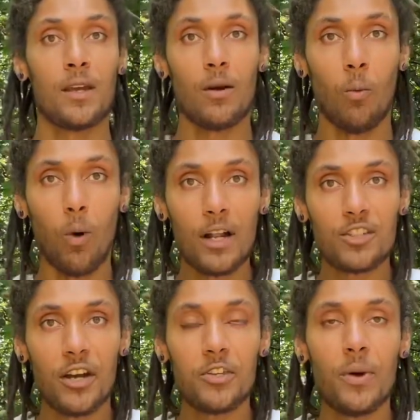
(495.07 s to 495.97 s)
Watch
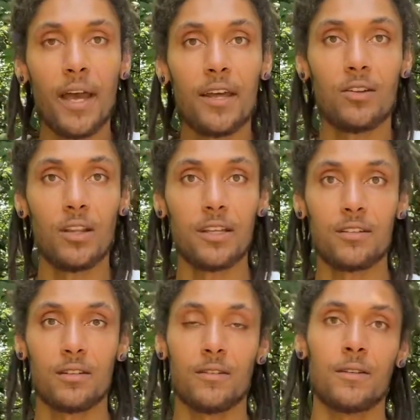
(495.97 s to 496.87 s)
how you handle it.
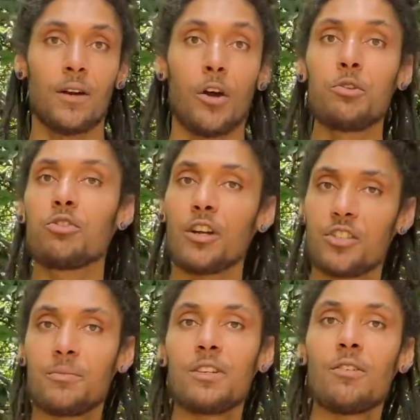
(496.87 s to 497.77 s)
Are you
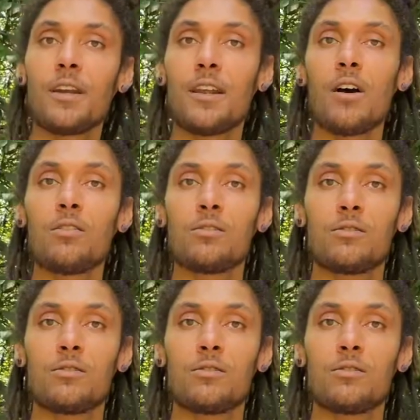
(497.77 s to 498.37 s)
judging me right now?